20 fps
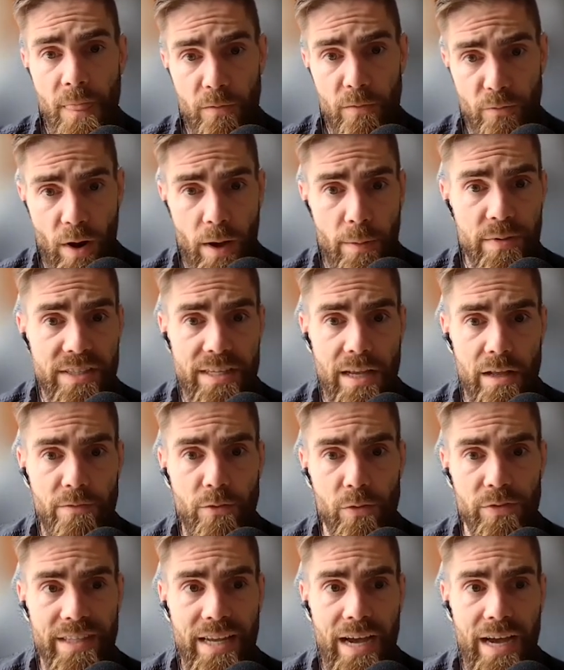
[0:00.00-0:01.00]
from a cell
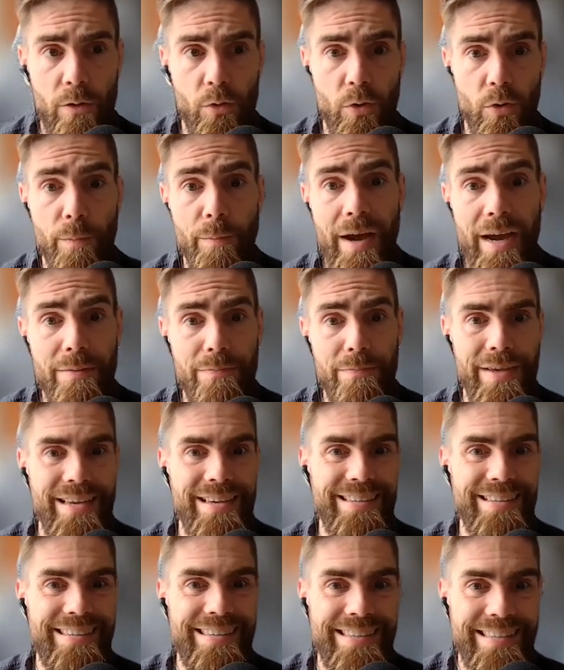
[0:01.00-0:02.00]
phone tower might be
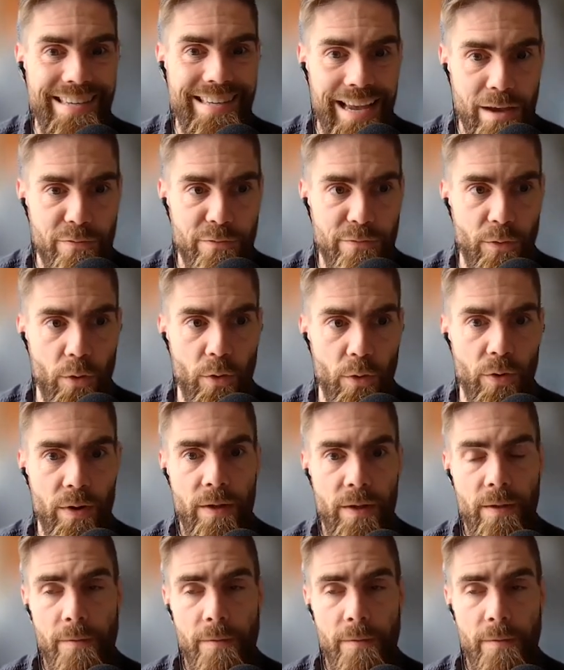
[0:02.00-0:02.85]
a safer